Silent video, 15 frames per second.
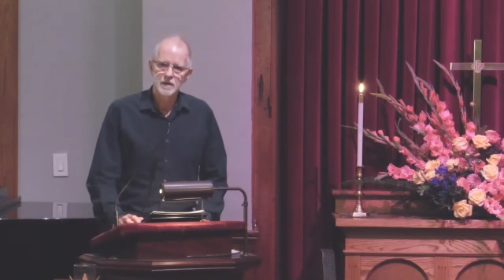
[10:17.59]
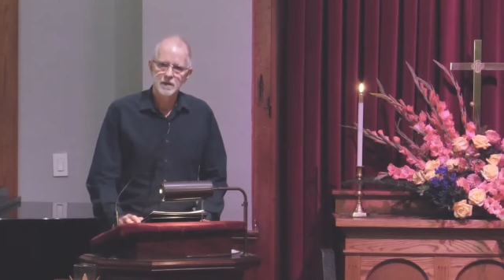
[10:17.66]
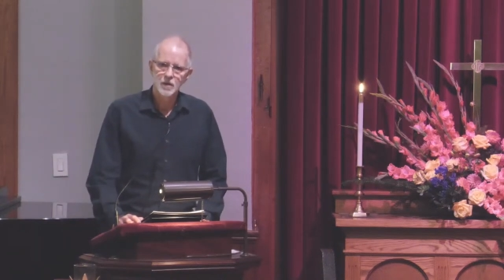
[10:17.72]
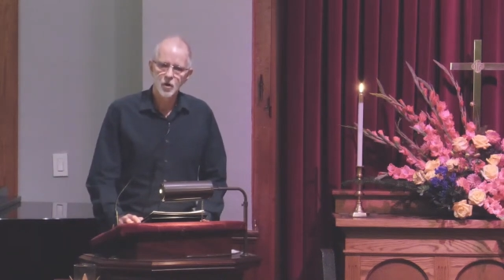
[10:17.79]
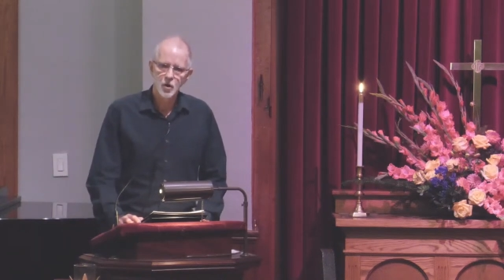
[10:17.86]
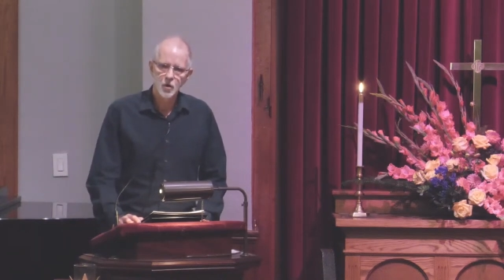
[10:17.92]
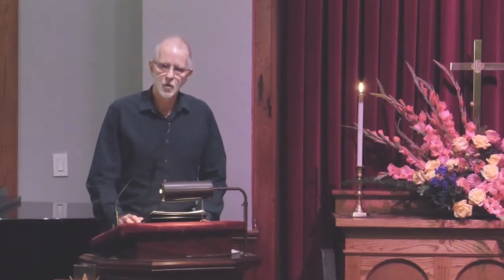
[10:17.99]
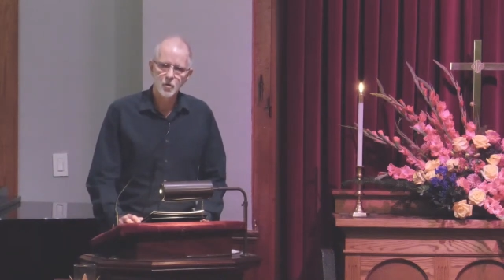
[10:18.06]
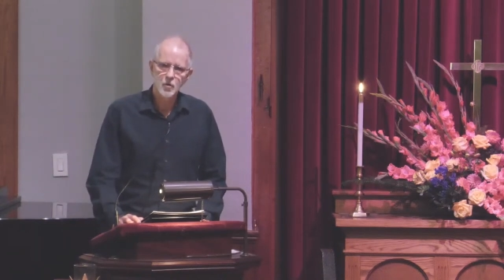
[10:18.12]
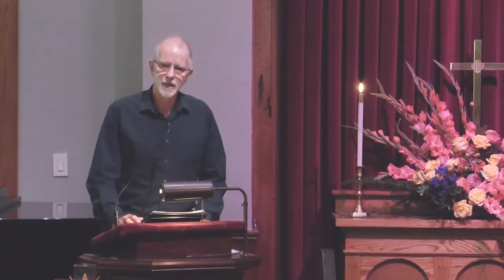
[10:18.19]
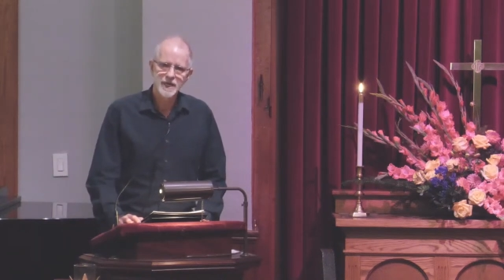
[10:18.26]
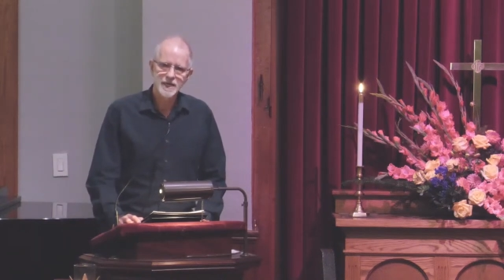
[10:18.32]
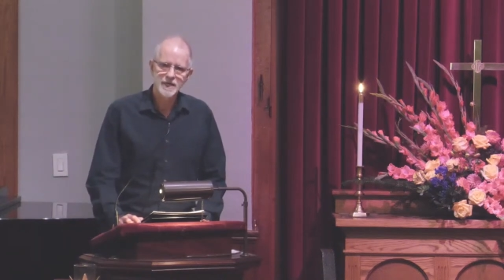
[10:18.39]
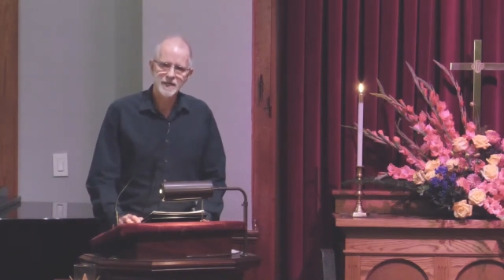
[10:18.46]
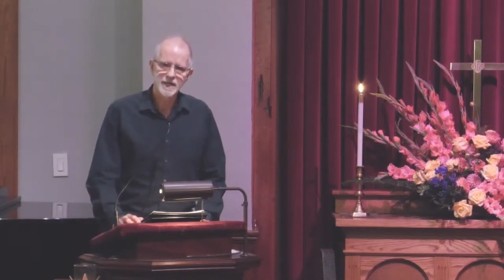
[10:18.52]

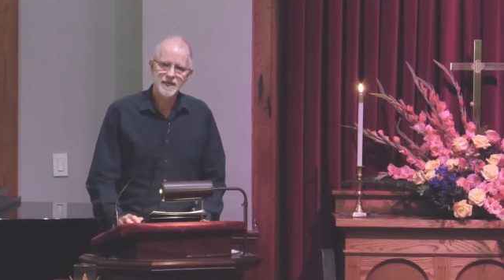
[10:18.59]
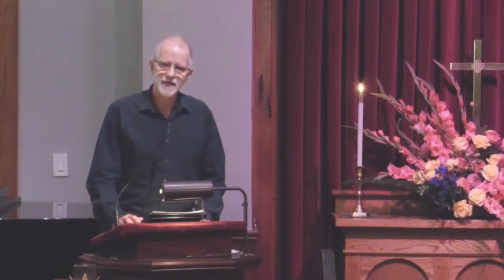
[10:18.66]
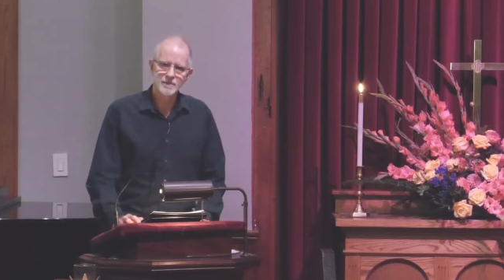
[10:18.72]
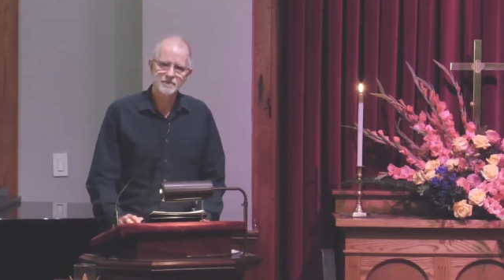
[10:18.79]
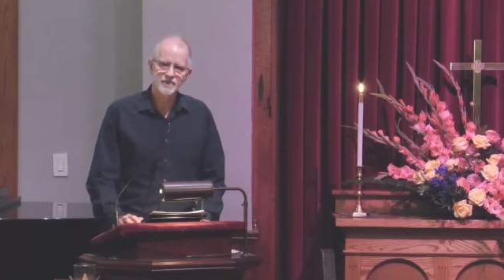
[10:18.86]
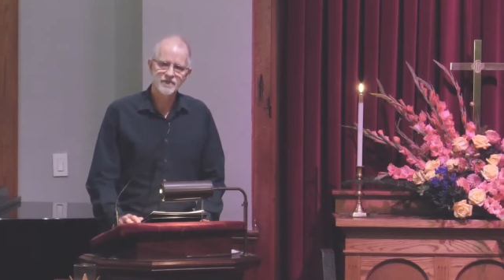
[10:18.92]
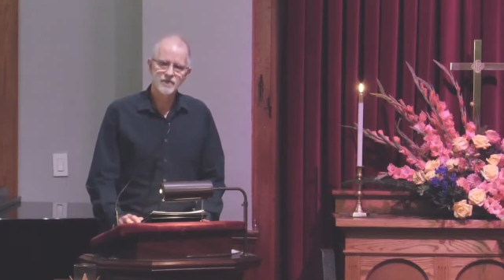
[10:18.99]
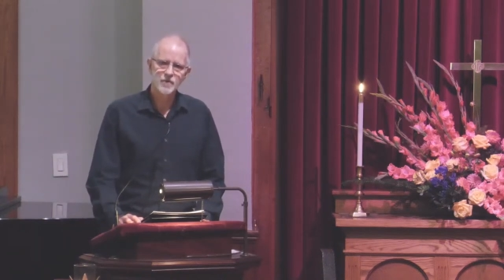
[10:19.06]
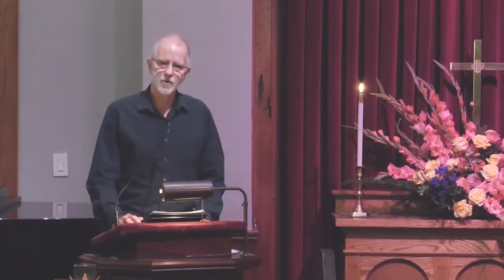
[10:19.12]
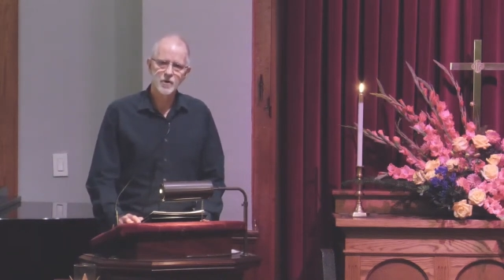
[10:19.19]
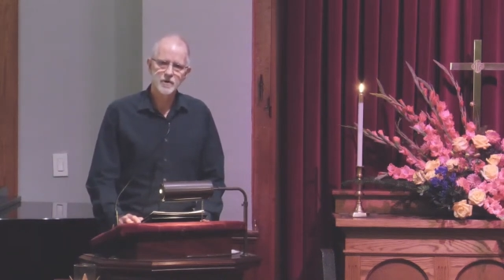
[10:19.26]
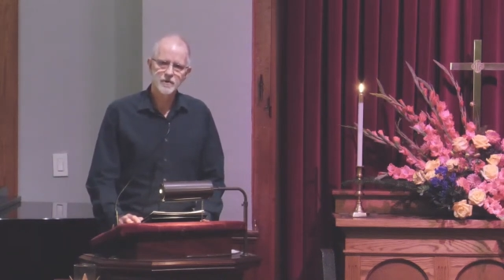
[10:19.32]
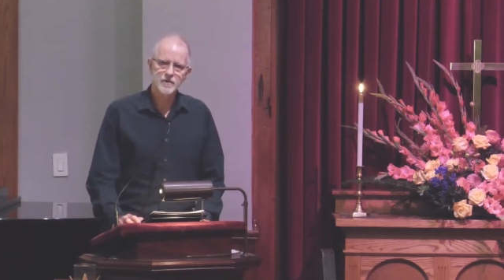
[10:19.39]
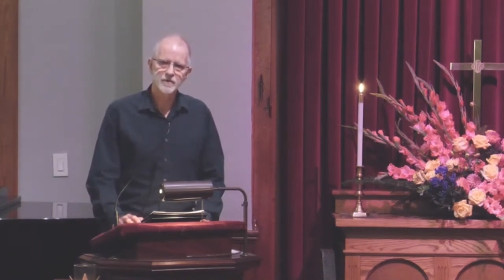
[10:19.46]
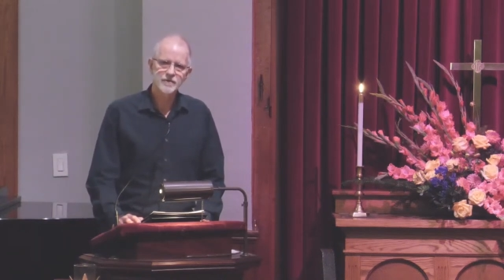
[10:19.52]
low-income
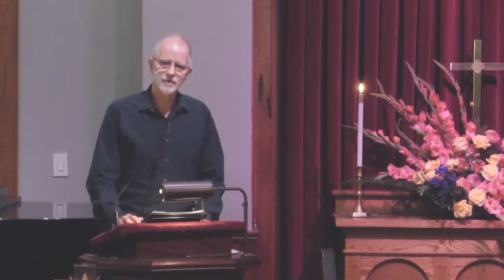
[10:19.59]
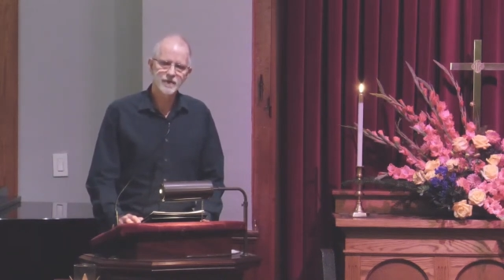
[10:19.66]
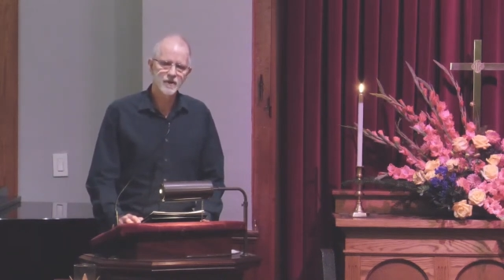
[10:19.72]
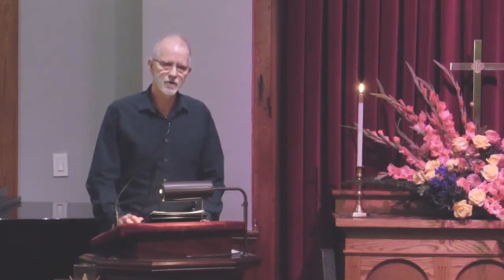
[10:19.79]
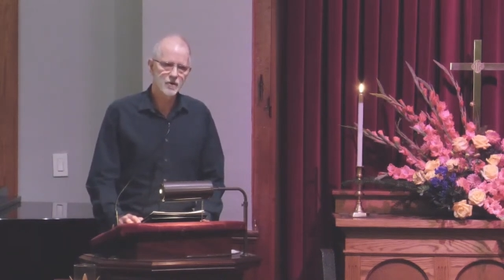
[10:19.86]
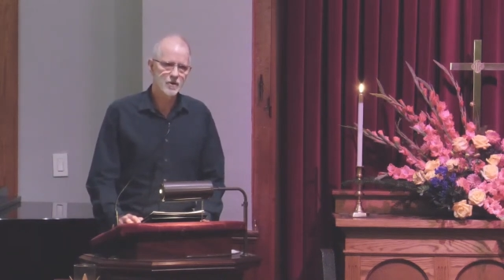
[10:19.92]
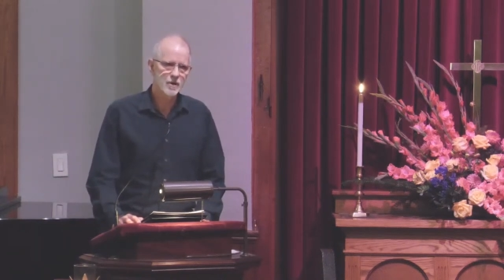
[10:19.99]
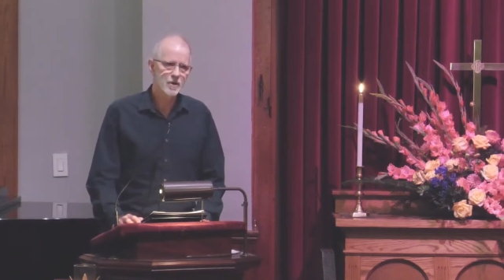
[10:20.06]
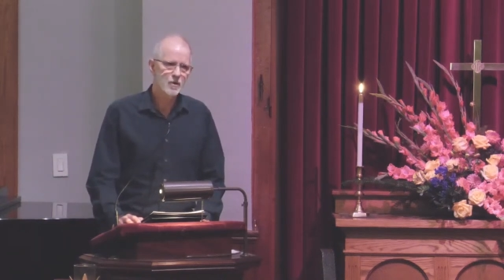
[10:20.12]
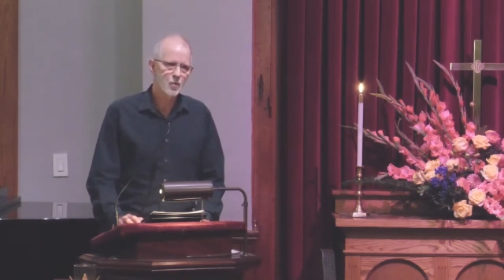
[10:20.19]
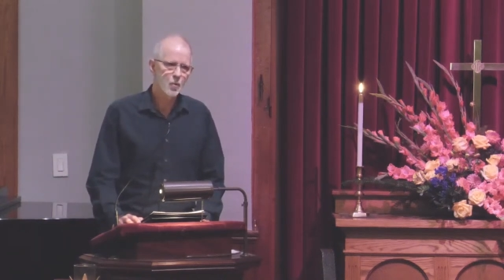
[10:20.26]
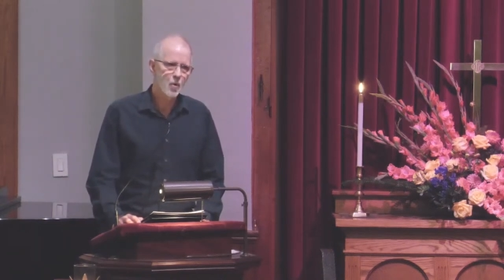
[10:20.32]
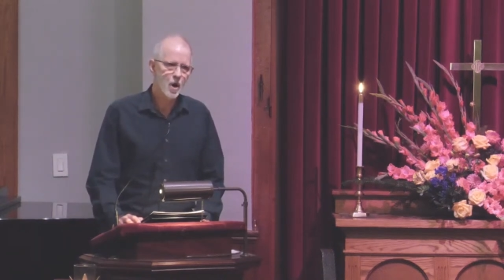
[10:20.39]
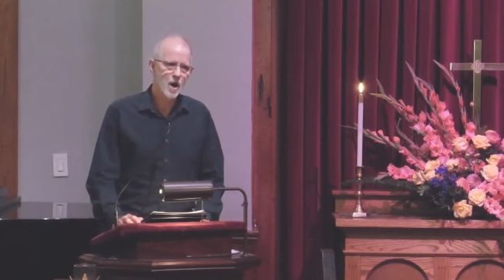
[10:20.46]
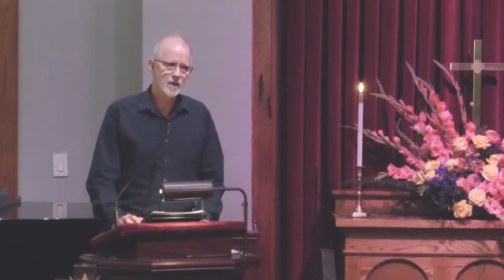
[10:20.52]
fourth-floor
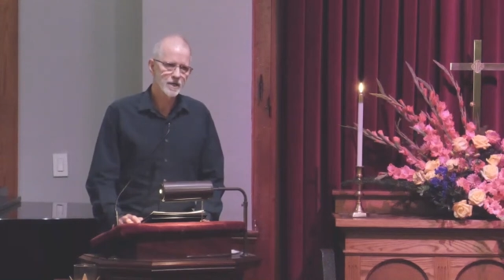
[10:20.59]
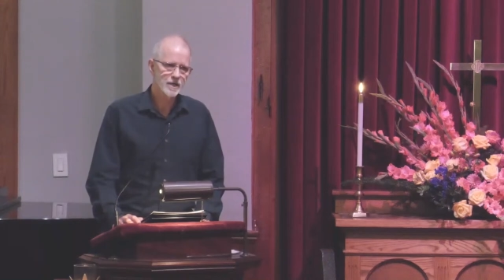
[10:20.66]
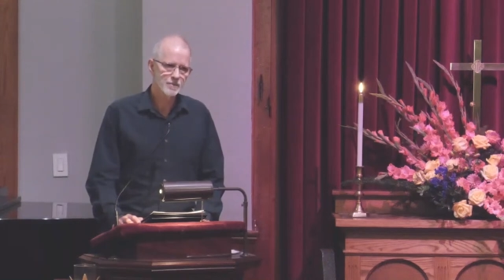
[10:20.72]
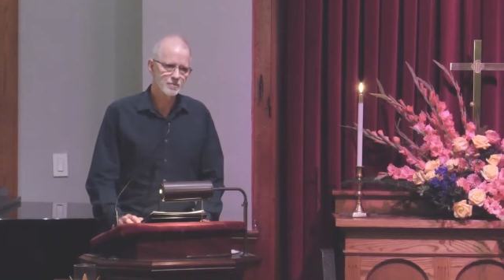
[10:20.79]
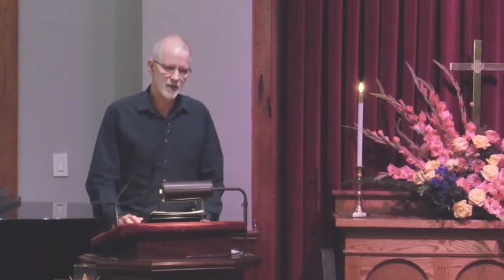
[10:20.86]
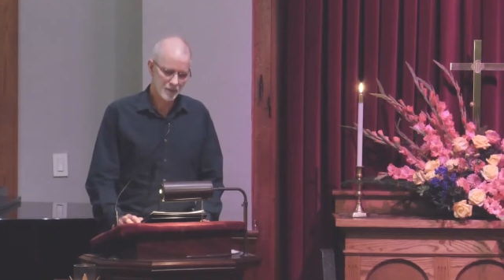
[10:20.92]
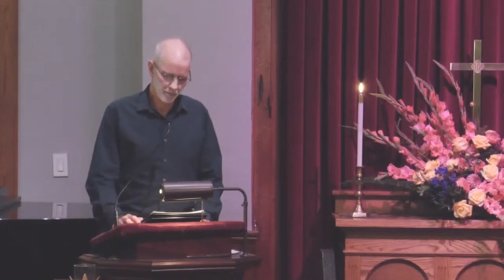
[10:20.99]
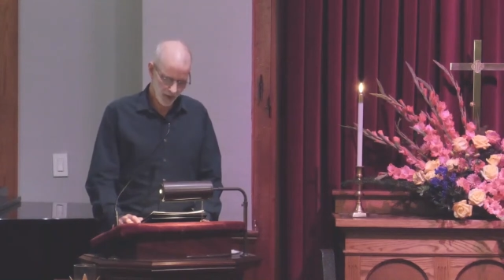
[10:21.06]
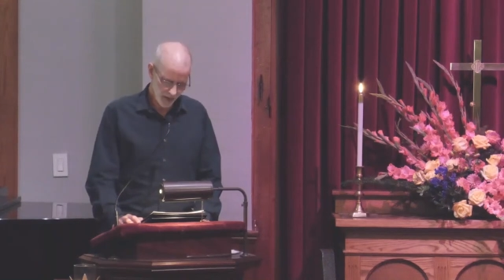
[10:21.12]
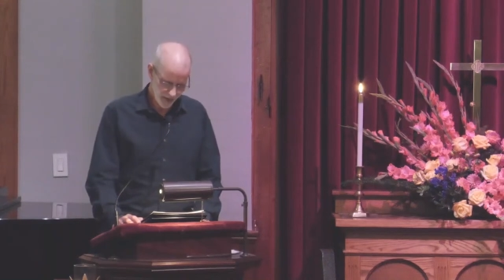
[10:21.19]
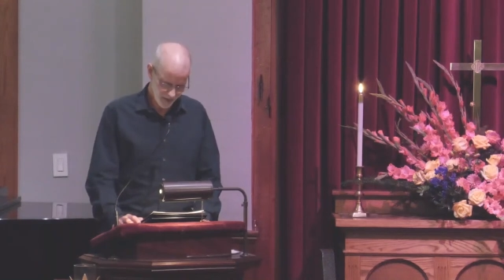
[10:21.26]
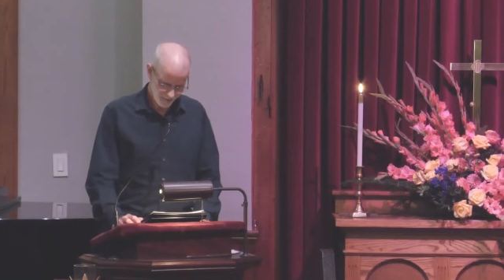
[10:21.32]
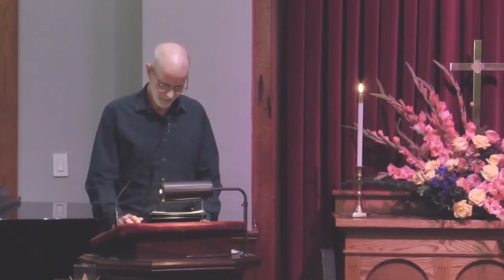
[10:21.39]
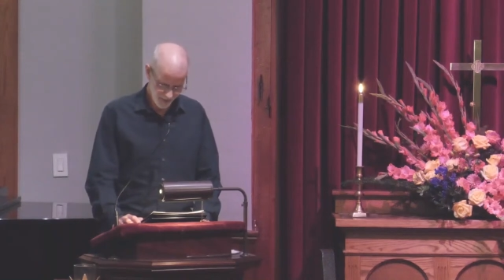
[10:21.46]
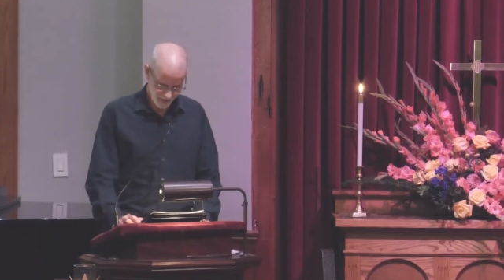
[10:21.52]
walk-up
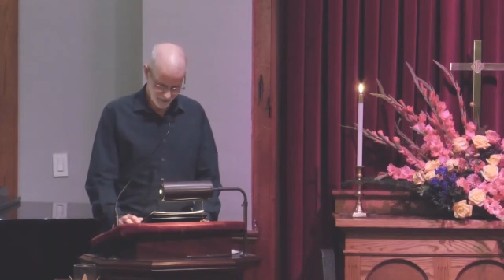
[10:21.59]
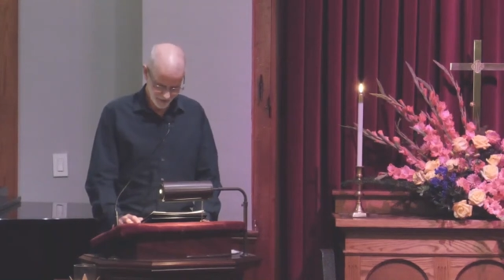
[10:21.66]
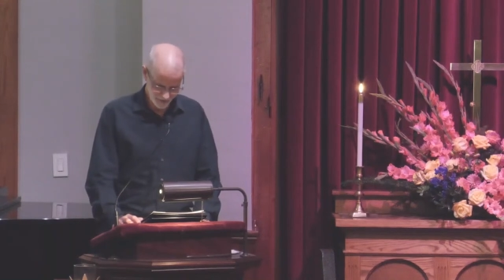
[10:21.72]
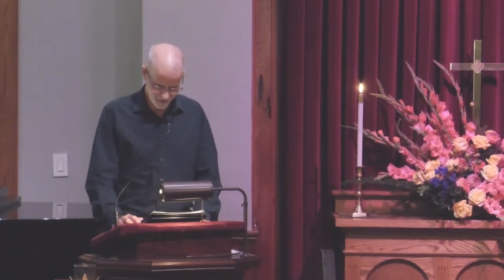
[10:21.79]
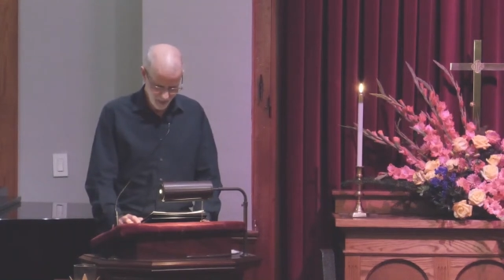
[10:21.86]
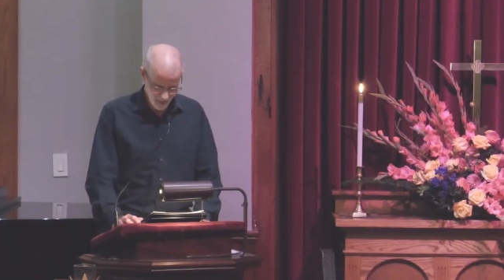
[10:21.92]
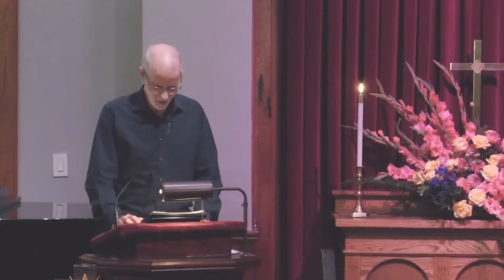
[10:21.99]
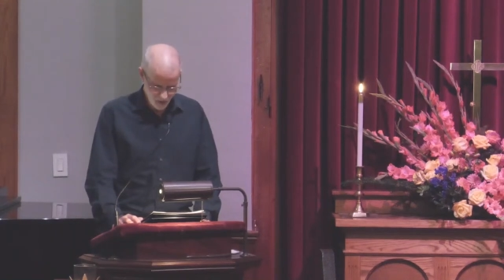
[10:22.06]
apartment,